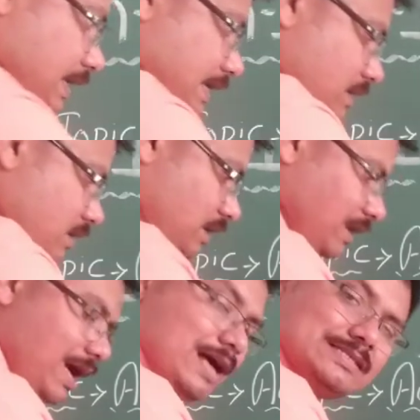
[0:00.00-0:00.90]
in a
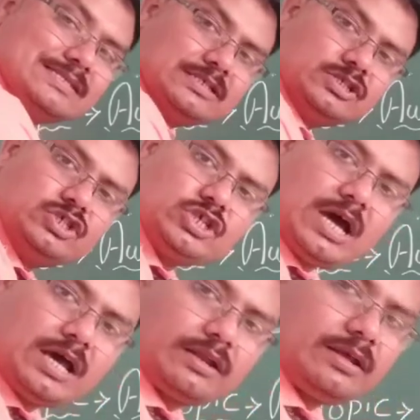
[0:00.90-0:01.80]
glass
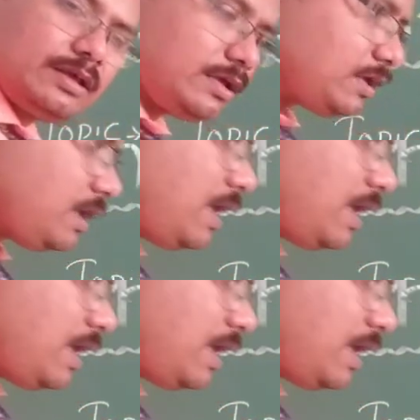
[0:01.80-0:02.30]
jar